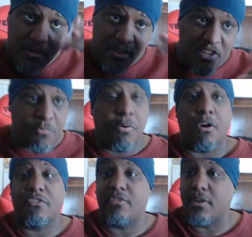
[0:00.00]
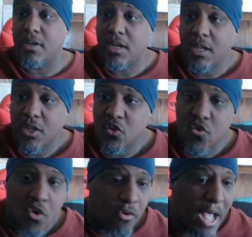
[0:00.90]
this person,
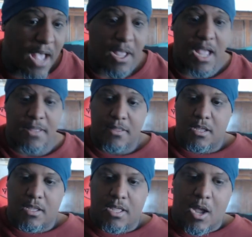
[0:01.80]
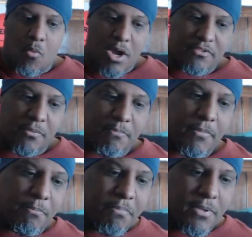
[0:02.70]
I watched
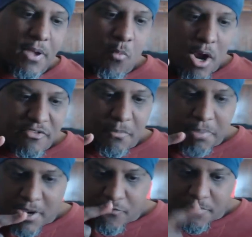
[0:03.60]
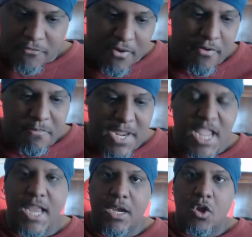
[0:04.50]
them. I watched them playing from the very
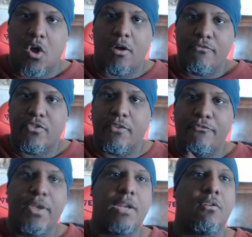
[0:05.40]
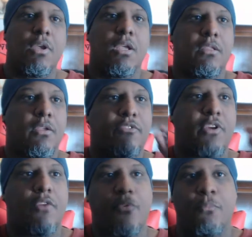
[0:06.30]
beginning of the video. They
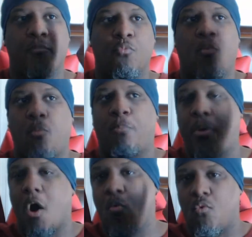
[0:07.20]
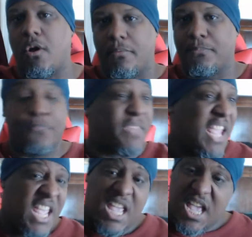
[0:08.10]
started from part 1,
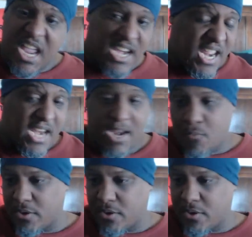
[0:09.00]
and they